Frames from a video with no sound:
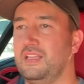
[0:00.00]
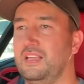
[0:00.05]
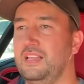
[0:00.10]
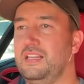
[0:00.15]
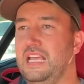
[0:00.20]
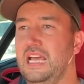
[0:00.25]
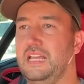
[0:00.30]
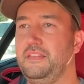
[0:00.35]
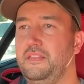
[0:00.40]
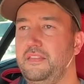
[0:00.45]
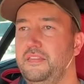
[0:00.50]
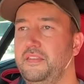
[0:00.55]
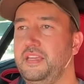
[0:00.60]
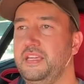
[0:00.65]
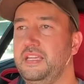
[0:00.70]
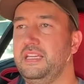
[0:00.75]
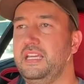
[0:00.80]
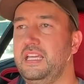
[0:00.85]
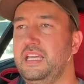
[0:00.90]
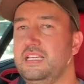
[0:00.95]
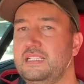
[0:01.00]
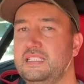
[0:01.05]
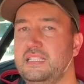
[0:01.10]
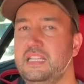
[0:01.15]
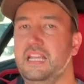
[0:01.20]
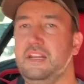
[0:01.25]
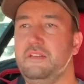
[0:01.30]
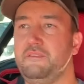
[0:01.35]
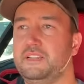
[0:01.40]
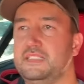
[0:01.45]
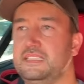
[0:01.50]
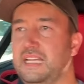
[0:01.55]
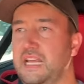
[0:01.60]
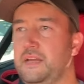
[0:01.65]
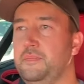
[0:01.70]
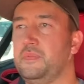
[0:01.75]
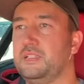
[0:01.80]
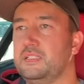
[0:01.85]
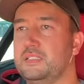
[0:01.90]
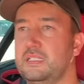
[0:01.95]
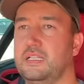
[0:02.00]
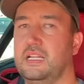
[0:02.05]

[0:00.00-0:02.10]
The other thing is the infotainment.